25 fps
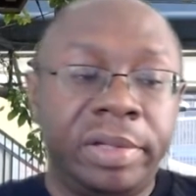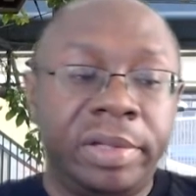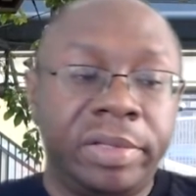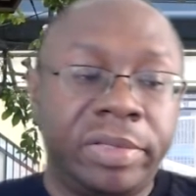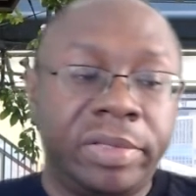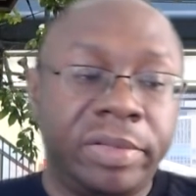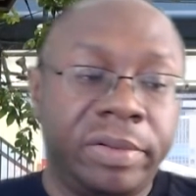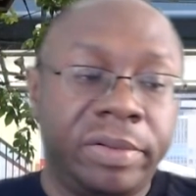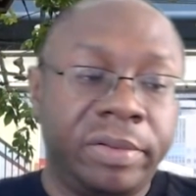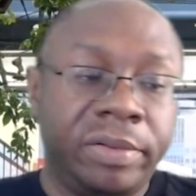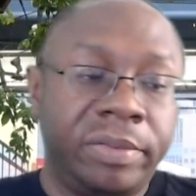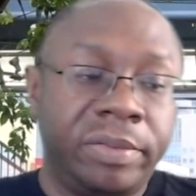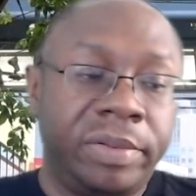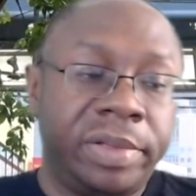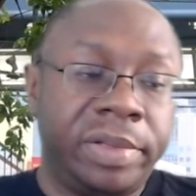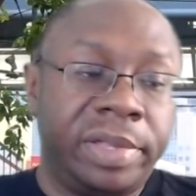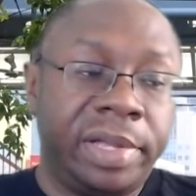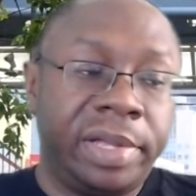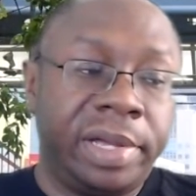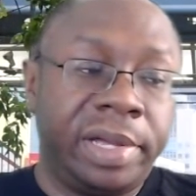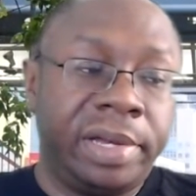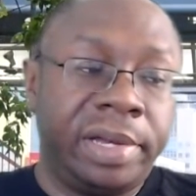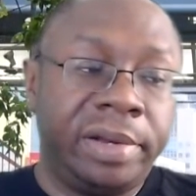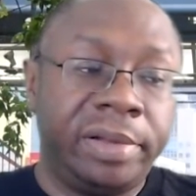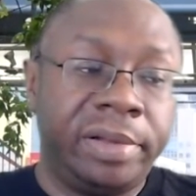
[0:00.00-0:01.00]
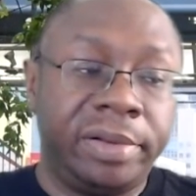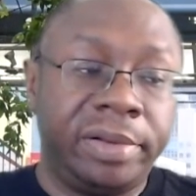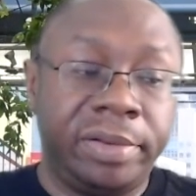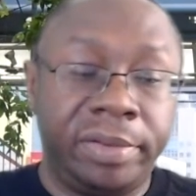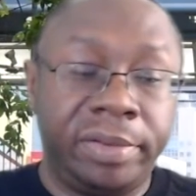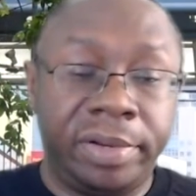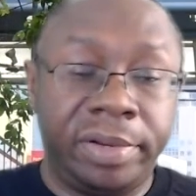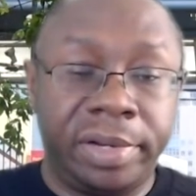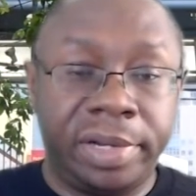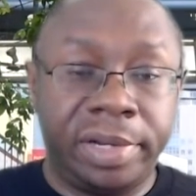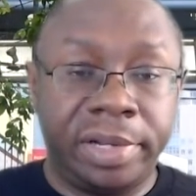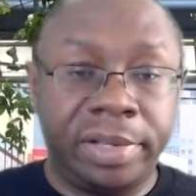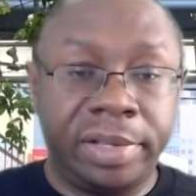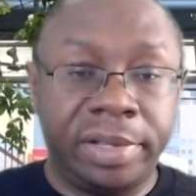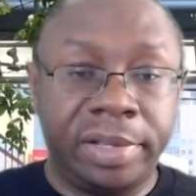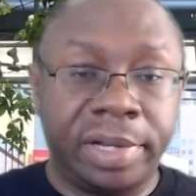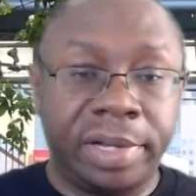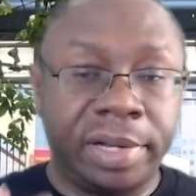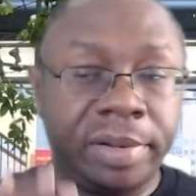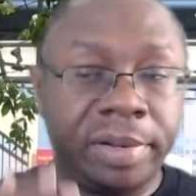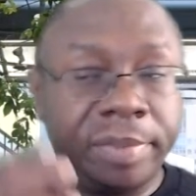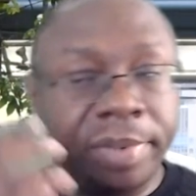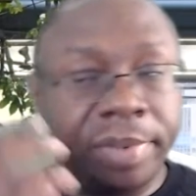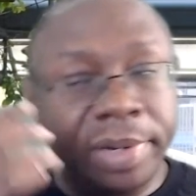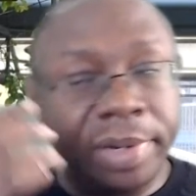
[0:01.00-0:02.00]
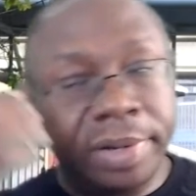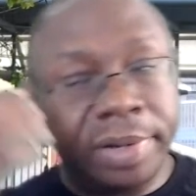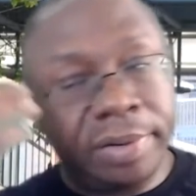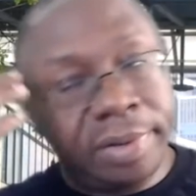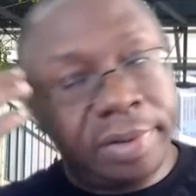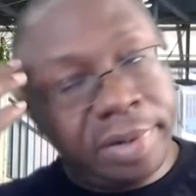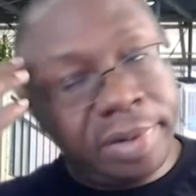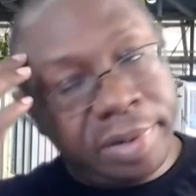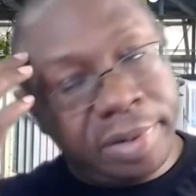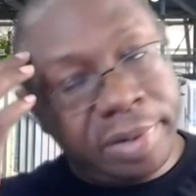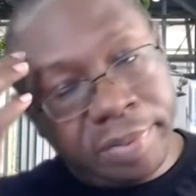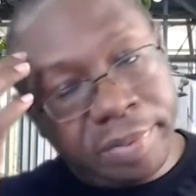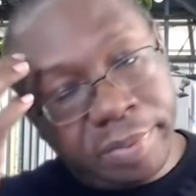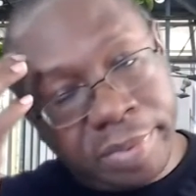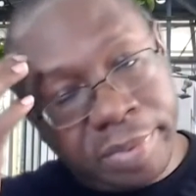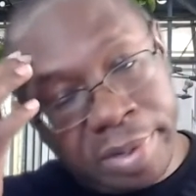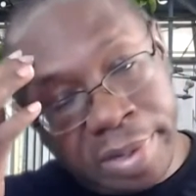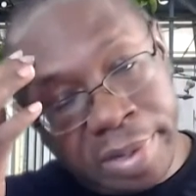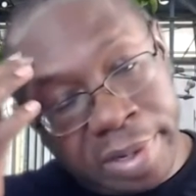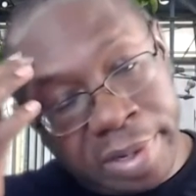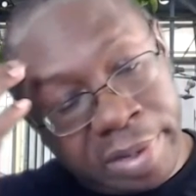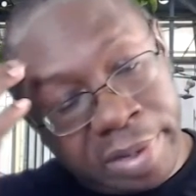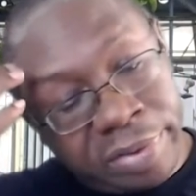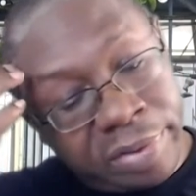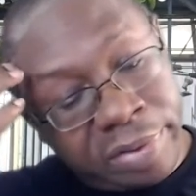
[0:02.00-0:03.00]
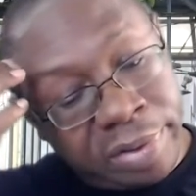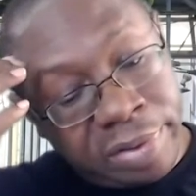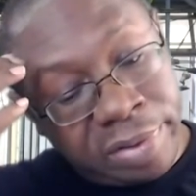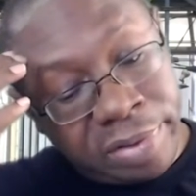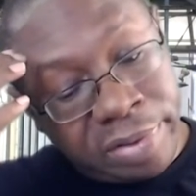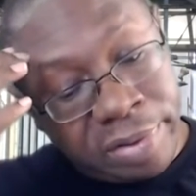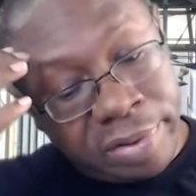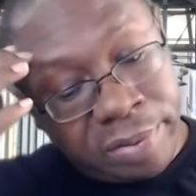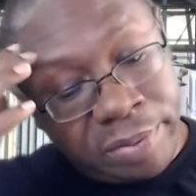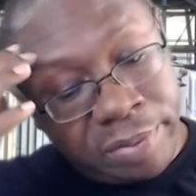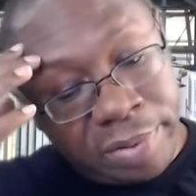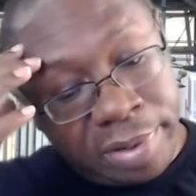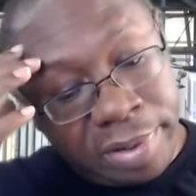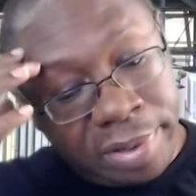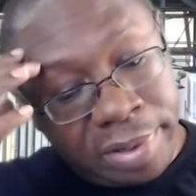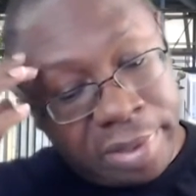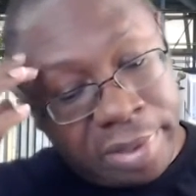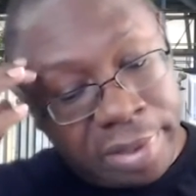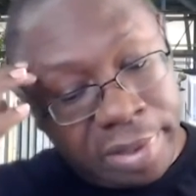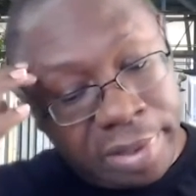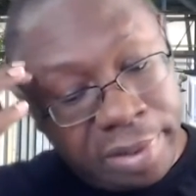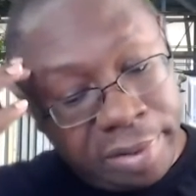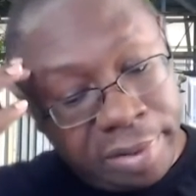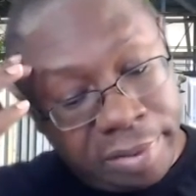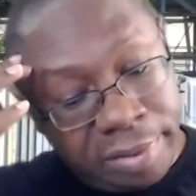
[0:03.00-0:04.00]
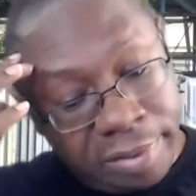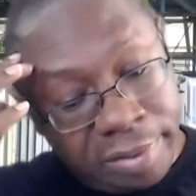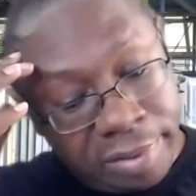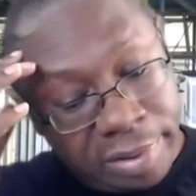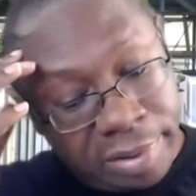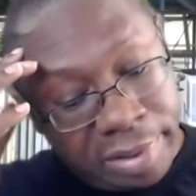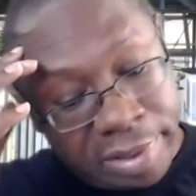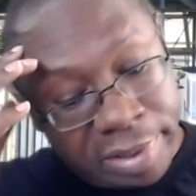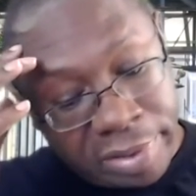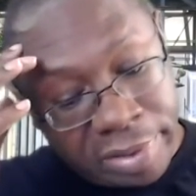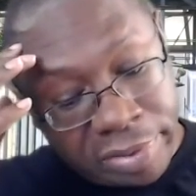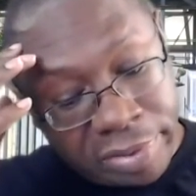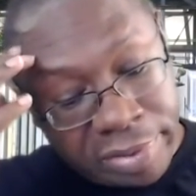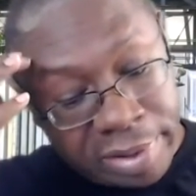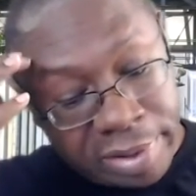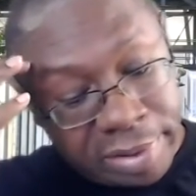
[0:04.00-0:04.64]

So with that included and thought about, um, the next things I wanted to list